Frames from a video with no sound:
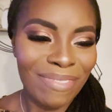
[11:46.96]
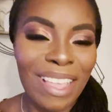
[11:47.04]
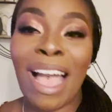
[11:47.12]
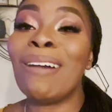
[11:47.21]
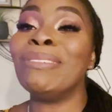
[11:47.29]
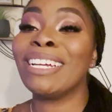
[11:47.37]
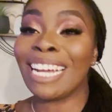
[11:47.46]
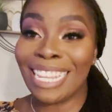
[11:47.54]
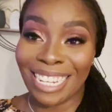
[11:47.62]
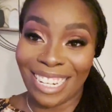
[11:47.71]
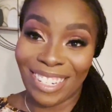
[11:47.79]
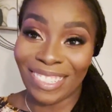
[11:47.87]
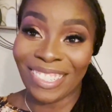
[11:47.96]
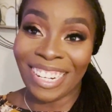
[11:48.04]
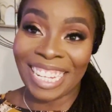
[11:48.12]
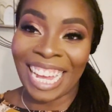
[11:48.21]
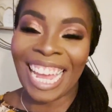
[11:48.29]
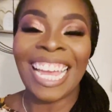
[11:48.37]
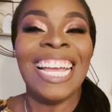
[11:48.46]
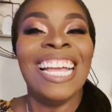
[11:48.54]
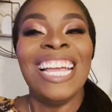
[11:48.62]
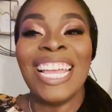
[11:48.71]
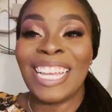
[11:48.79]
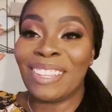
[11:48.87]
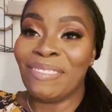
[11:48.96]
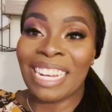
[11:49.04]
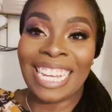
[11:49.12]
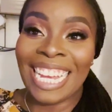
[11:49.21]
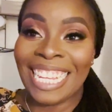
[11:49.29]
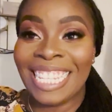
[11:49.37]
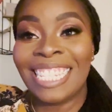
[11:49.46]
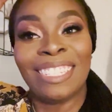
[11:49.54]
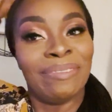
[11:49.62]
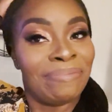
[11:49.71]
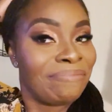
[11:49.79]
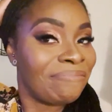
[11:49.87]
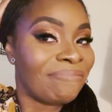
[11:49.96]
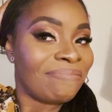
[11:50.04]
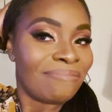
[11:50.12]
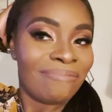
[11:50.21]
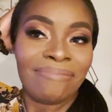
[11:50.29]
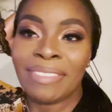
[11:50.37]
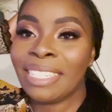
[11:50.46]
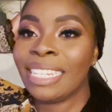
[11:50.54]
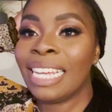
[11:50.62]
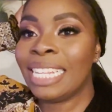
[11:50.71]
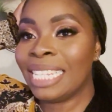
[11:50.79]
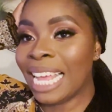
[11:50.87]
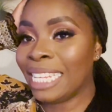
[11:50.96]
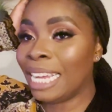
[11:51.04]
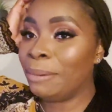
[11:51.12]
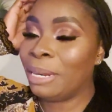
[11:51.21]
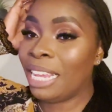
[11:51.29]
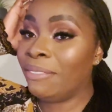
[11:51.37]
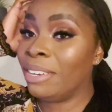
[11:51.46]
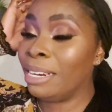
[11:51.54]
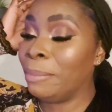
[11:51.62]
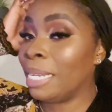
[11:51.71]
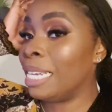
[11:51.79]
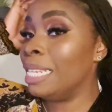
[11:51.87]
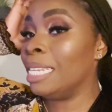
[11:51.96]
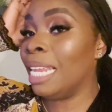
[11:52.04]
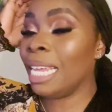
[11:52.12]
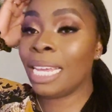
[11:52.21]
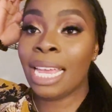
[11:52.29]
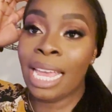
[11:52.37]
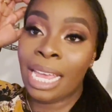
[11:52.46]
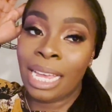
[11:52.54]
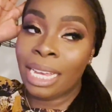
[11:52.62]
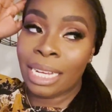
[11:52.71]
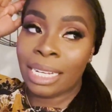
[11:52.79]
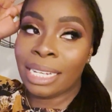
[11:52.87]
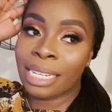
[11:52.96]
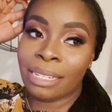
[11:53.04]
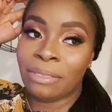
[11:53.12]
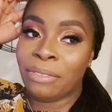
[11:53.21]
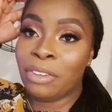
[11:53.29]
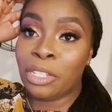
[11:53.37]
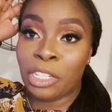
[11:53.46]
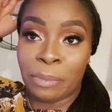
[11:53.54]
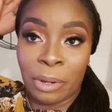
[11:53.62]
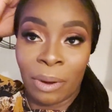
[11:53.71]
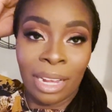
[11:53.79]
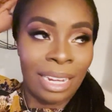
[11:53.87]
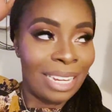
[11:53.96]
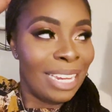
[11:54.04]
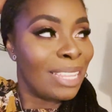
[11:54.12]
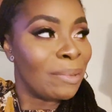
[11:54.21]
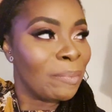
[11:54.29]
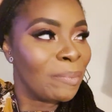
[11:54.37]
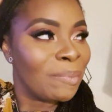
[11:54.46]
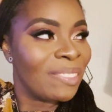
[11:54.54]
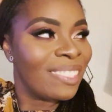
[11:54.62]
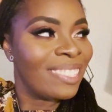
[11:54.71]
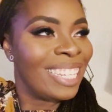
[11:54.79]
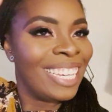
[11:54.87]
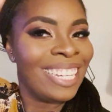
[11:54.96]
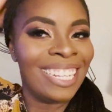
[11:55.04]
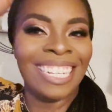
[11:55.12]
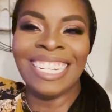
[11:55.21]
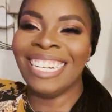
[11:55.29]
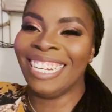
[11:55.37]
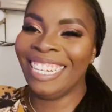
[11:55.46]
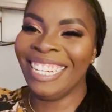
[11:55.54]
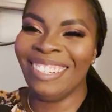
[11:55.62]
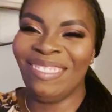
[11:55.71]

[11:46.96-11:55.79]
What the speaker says: gonna cut this short, okay? Because my kids, it's that time of the evening and my kids are like, refusing to be quiet, can you hear them?